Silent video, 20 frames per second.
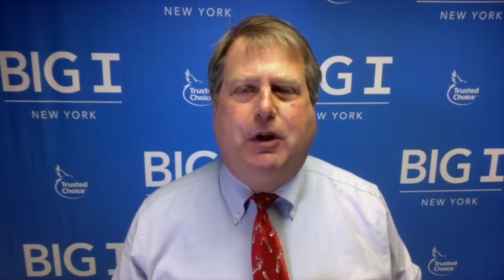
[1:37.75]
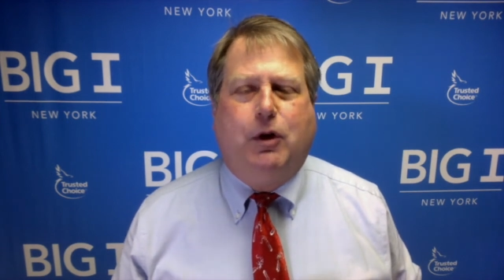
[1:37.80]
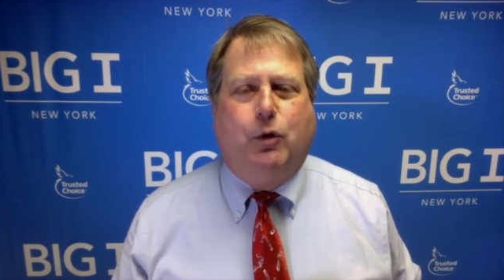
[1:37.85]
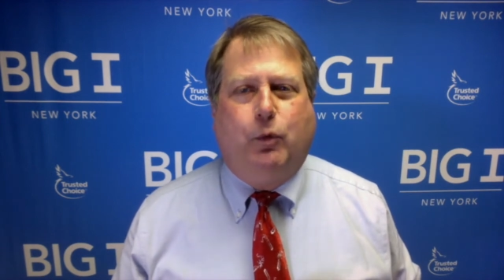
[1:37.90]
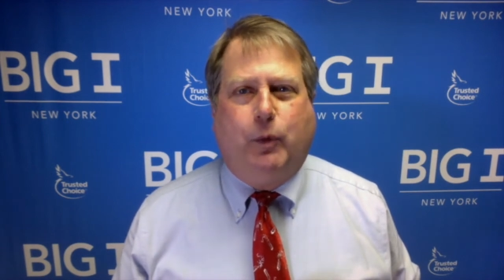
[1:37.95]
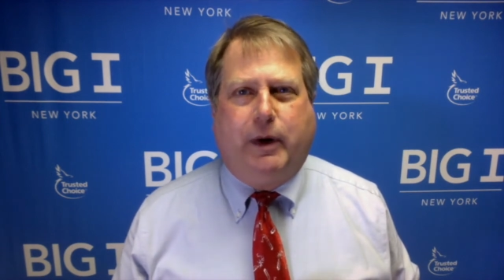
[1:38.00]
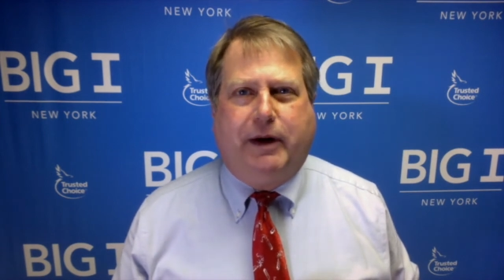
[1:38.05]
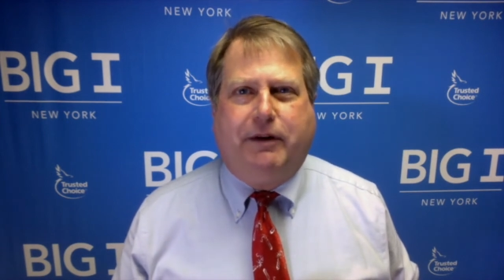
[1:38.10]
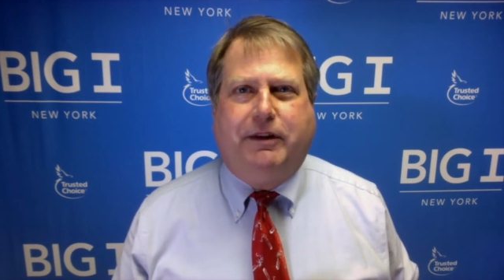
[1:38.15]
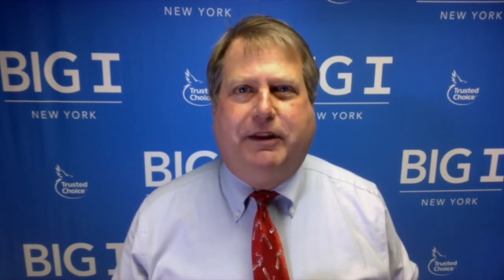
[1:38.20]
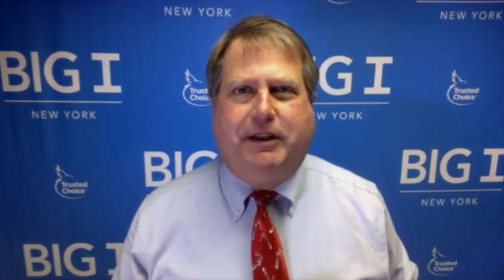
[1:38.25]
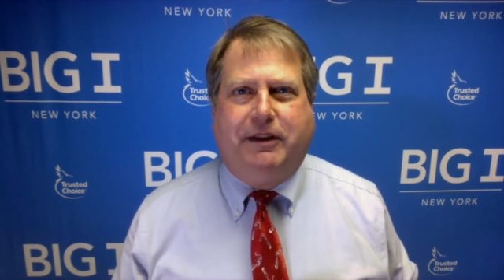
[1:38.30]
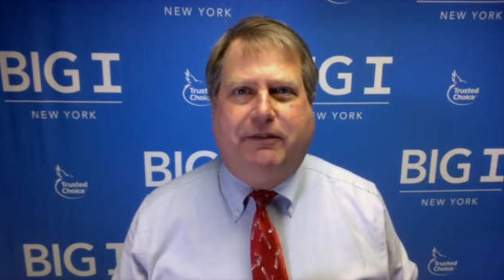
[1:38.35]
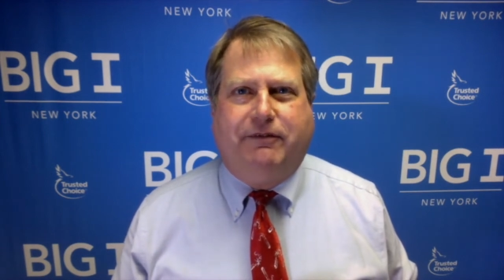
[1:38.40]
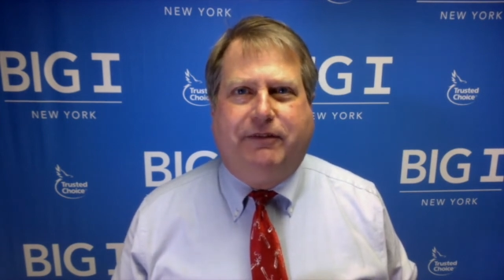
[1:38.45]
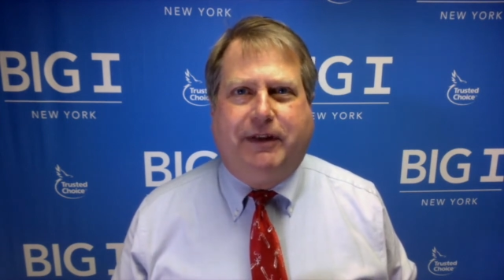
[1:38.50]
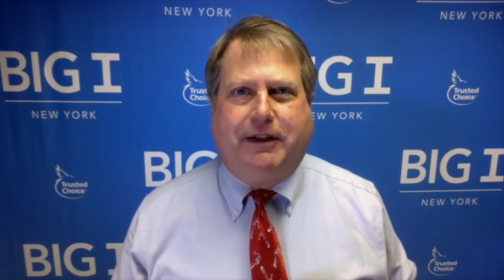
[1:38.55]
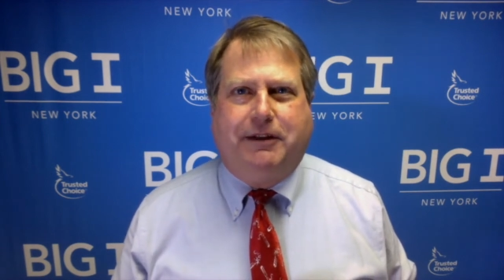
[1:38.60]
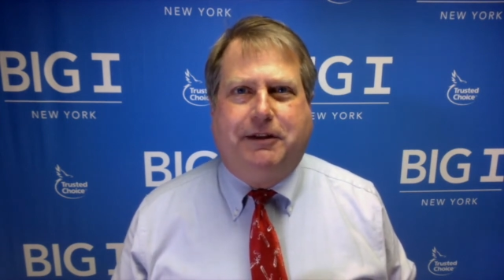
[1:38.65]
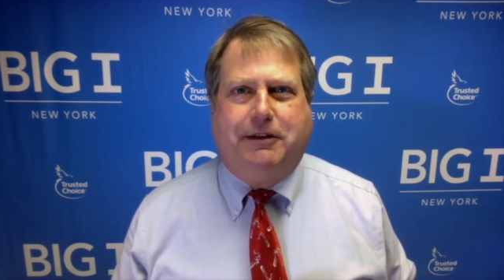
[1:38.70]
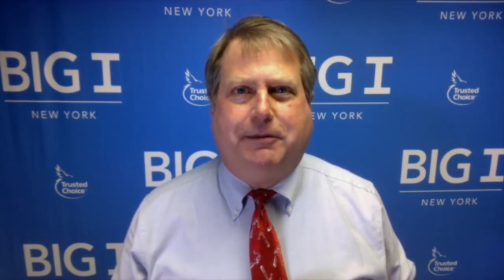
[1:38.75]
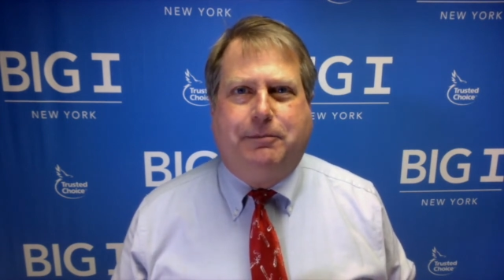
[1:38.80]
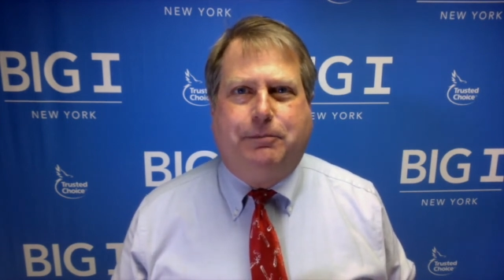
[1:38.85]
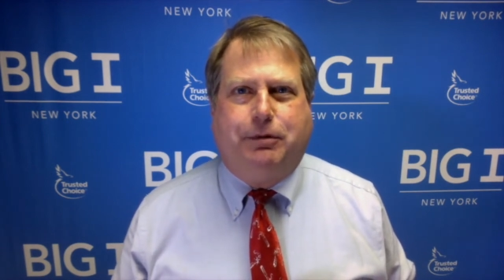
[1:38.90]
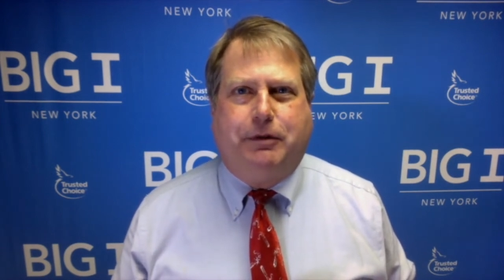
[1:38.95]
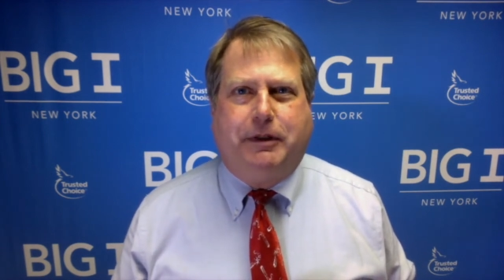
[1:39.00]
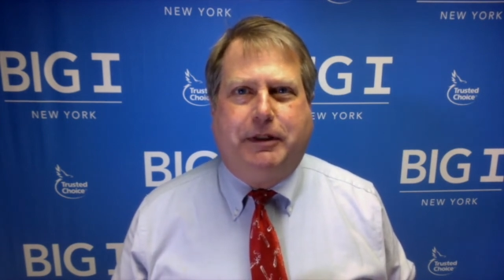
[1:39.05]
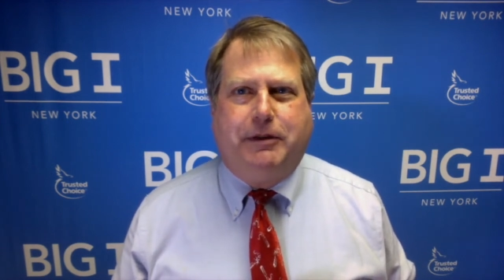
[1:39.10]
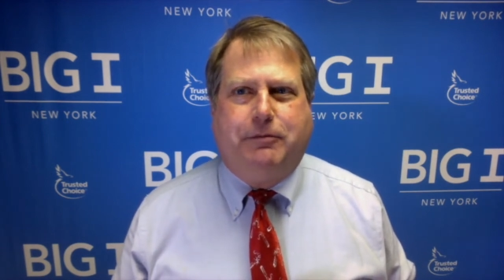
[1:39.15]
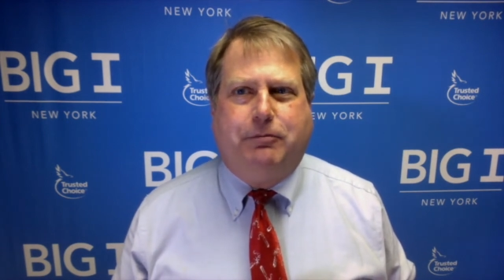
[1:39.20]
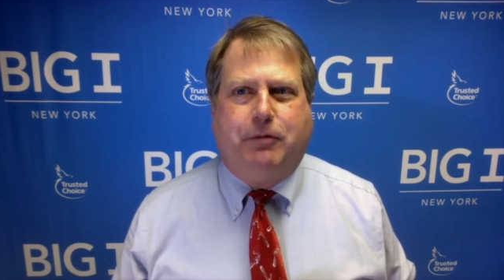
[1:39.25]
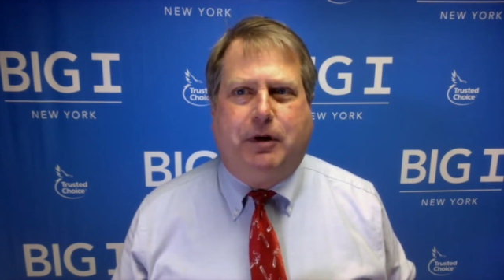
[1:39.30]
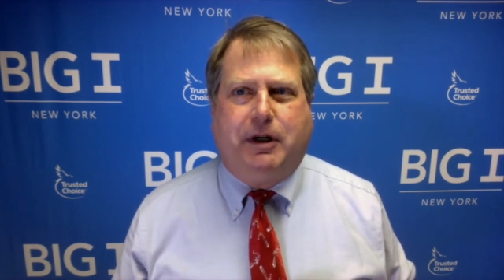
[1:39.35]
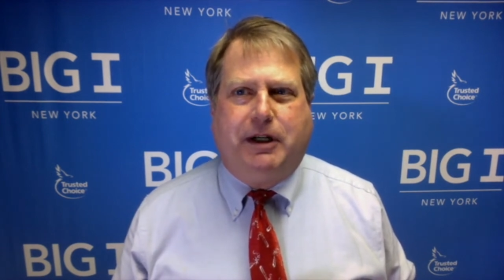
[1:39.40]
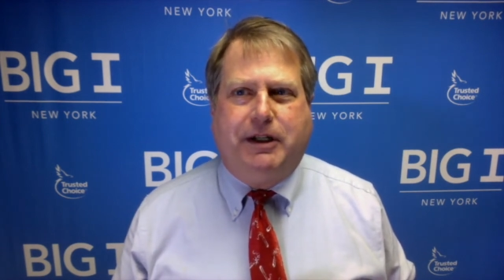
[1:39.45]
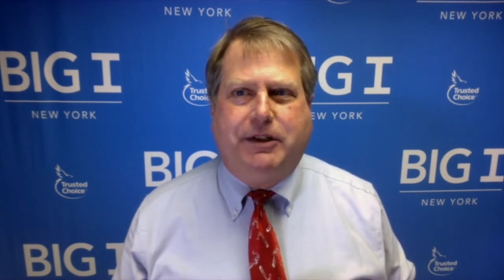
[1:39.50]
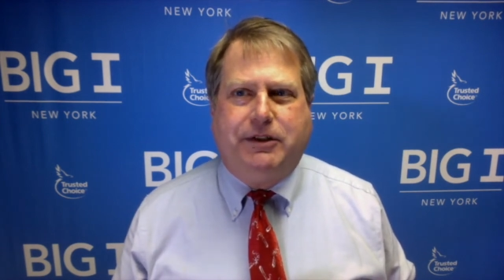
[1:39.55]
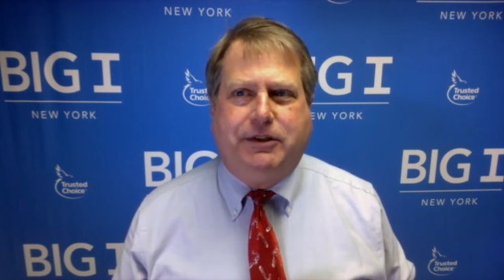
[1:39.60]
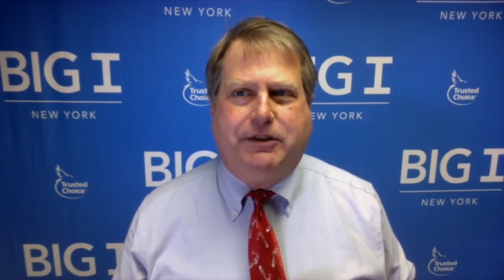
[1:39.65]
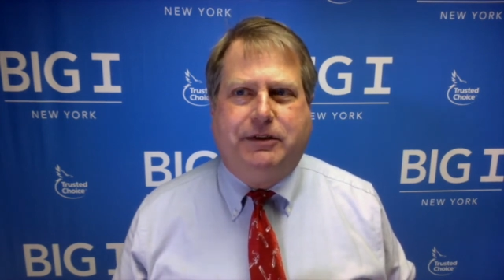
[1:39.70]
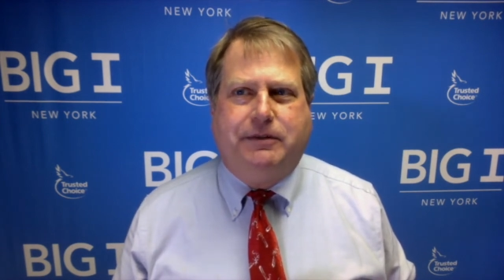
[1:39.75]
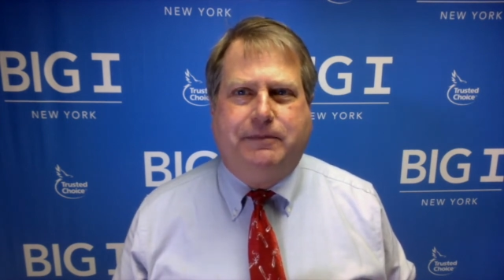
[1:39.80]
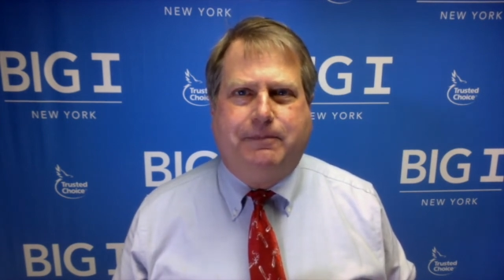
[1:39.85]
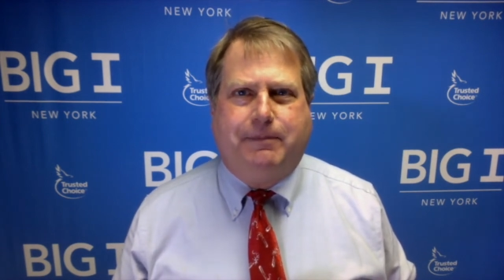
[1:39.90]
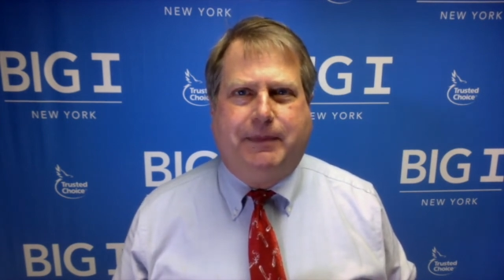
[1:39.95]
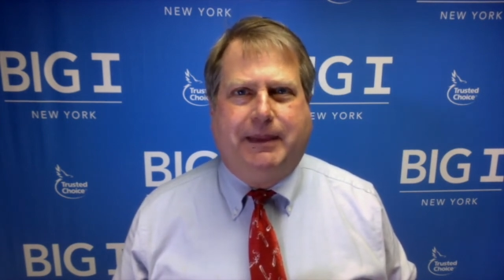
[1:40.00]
where the infected employee was